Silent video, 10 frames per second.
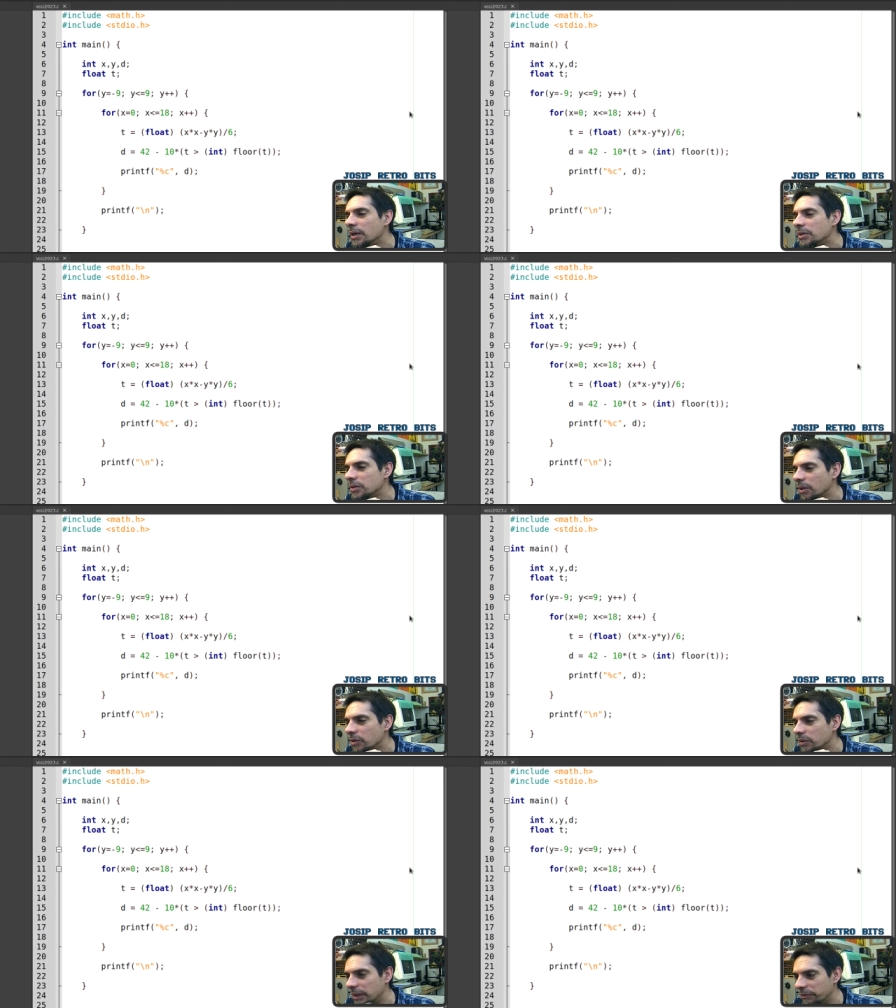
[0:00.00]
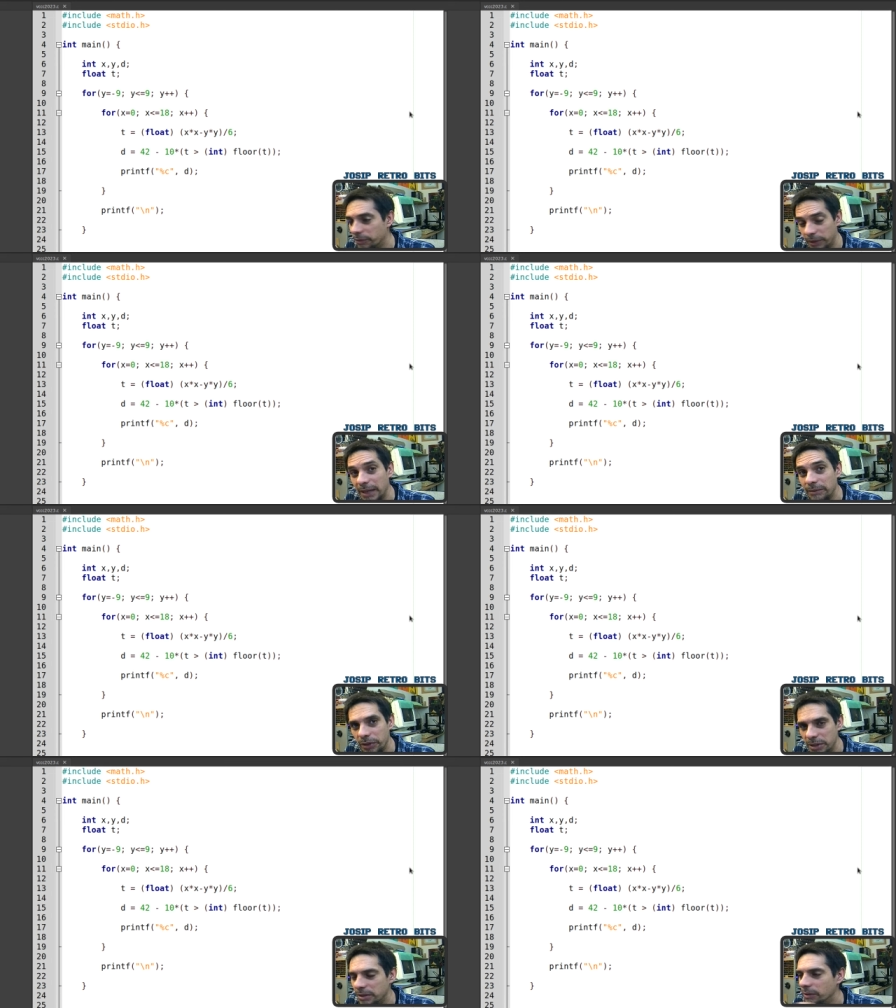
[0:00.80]
So the, for that
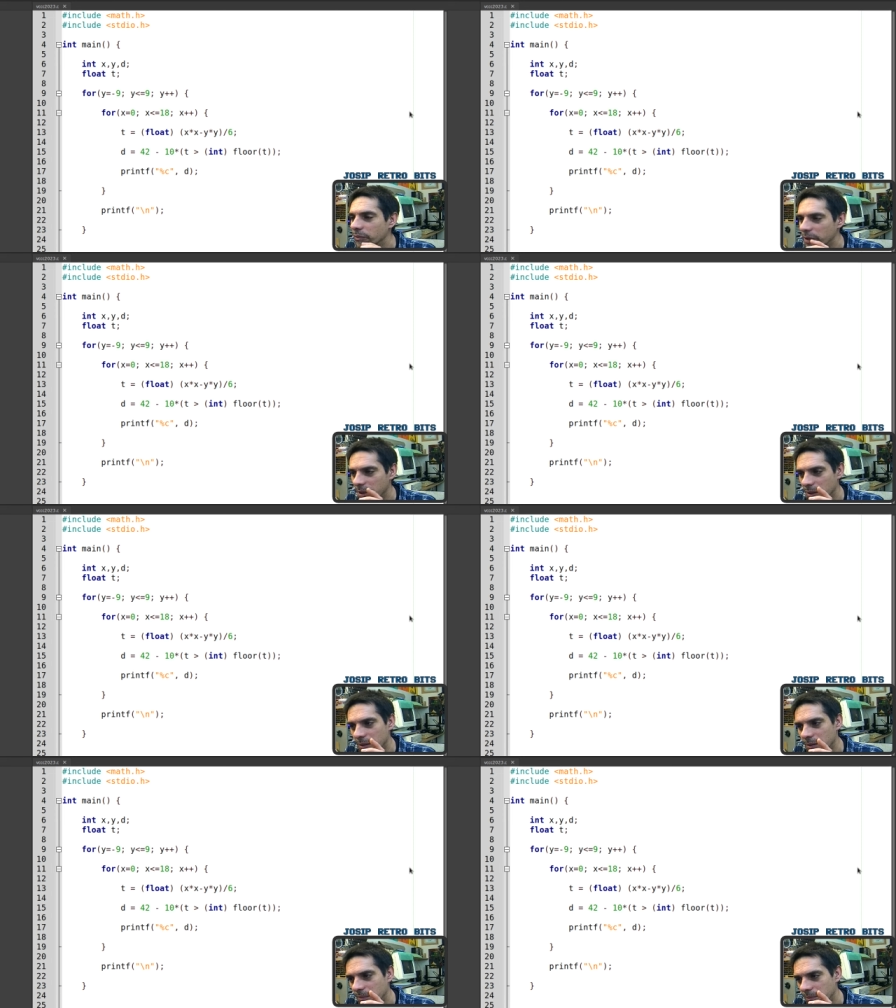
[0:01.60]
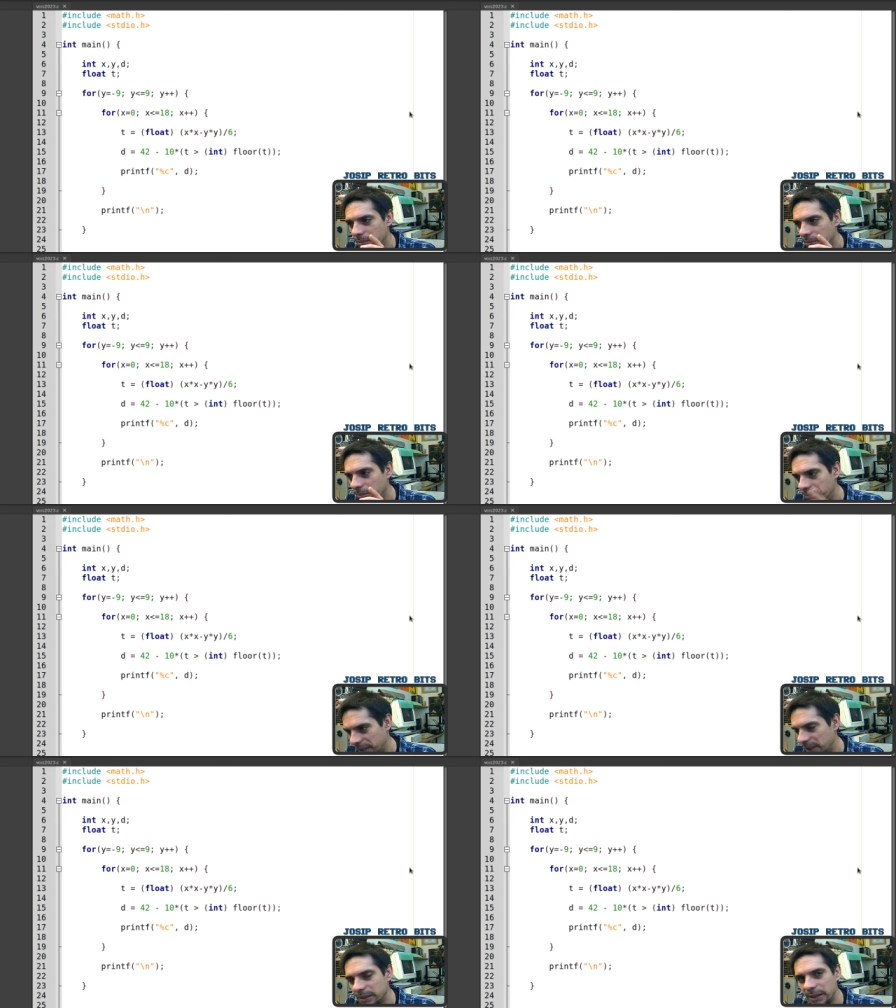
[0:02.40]
reason, we can
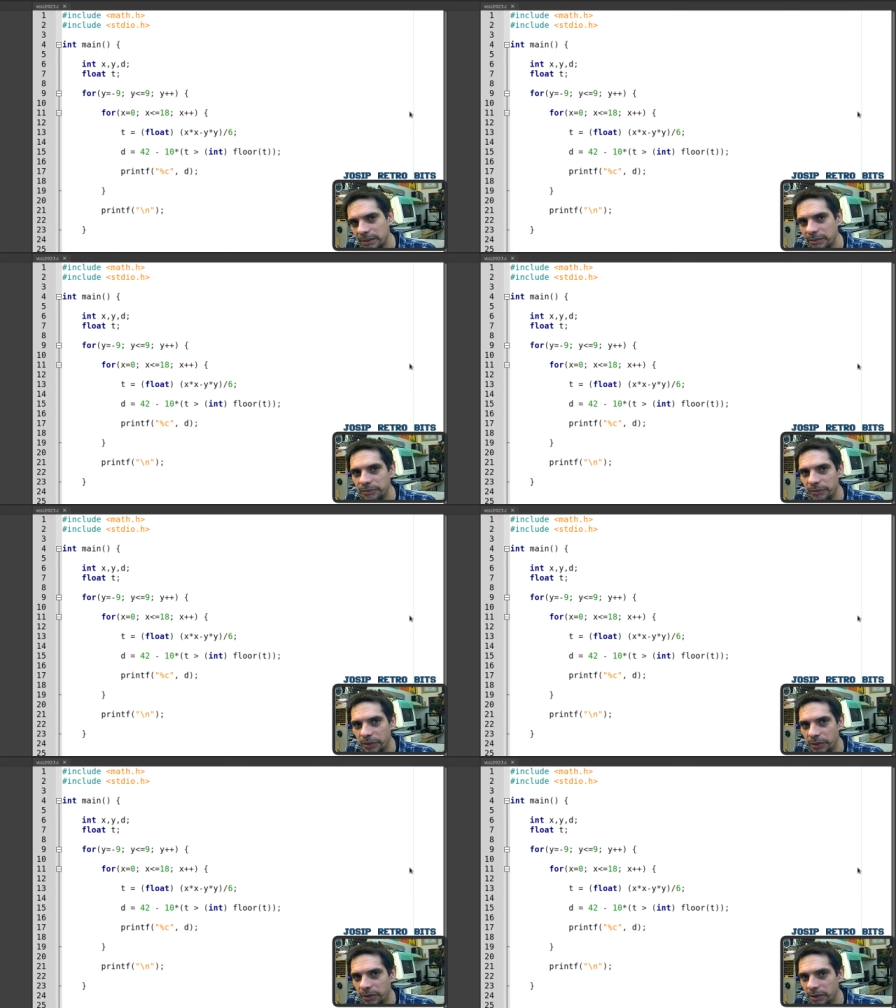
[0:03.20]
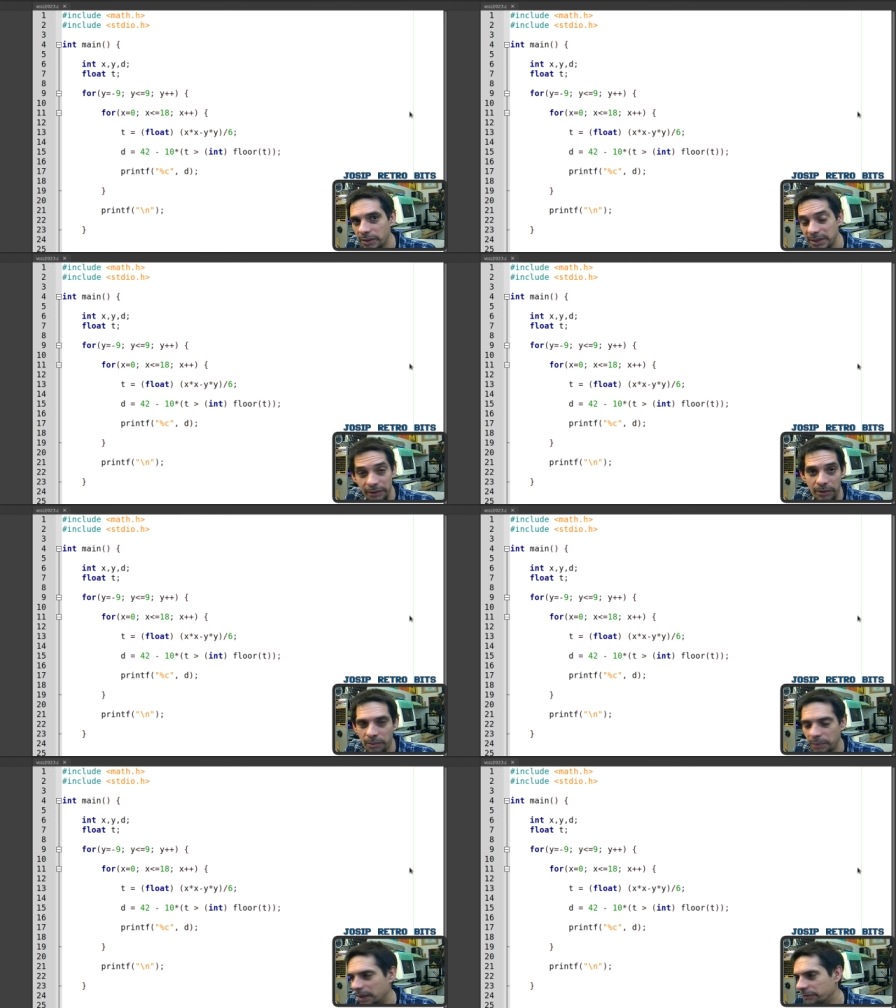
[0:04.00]
build it for several
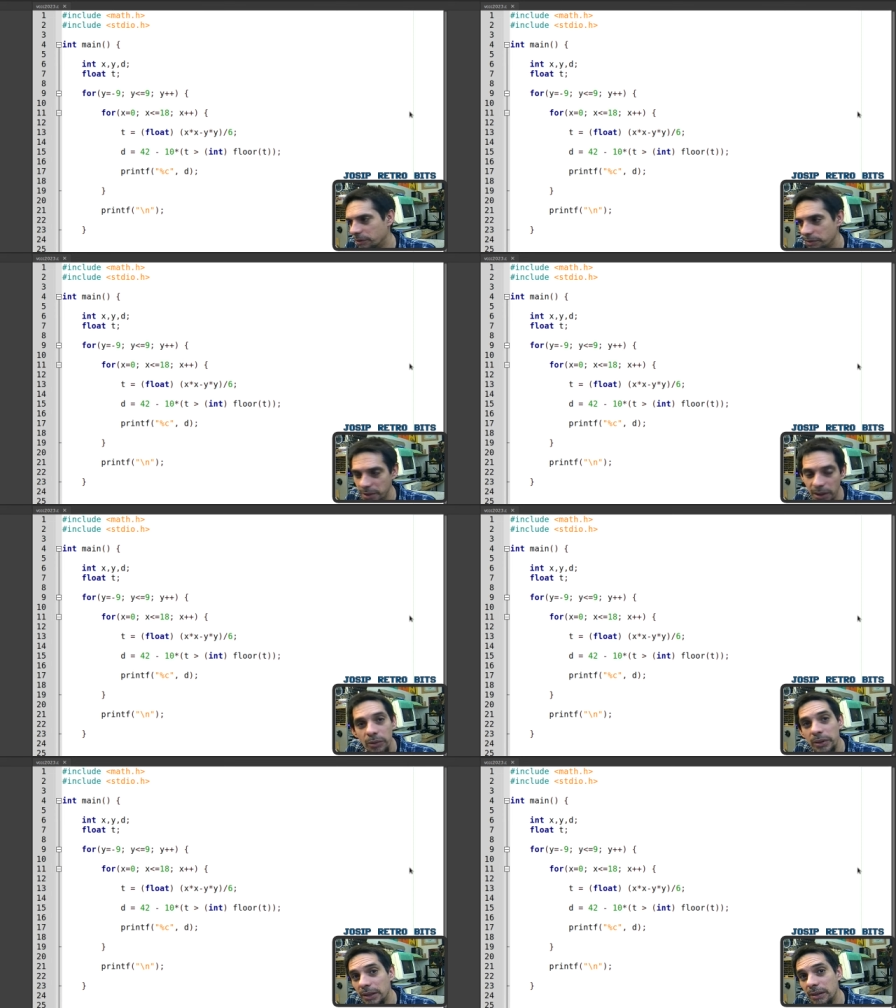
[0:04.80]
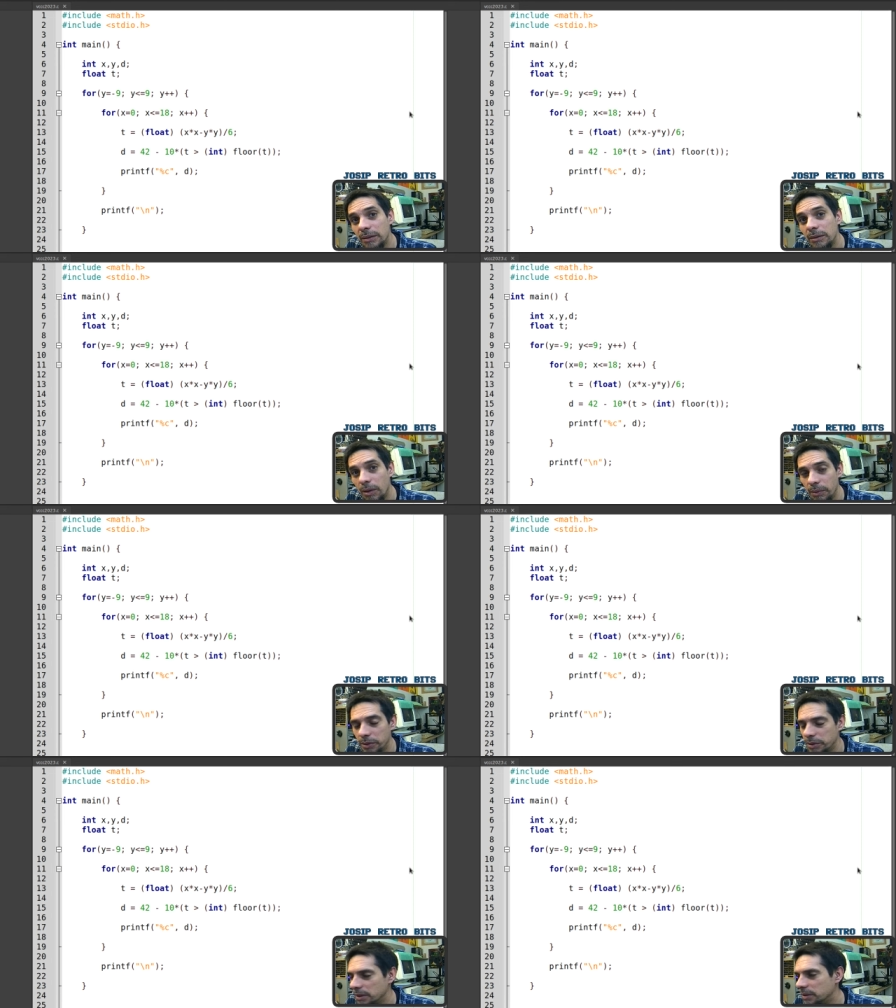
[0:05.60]
platforms, including
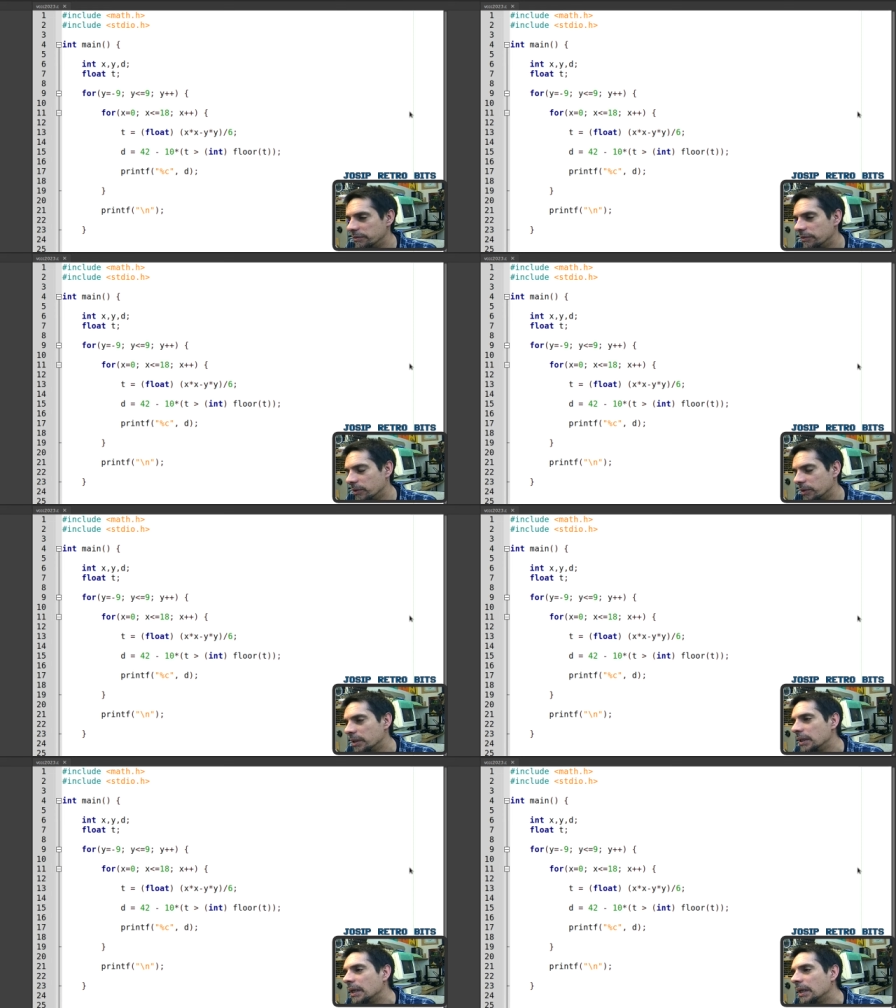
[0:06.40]
Commodore 64.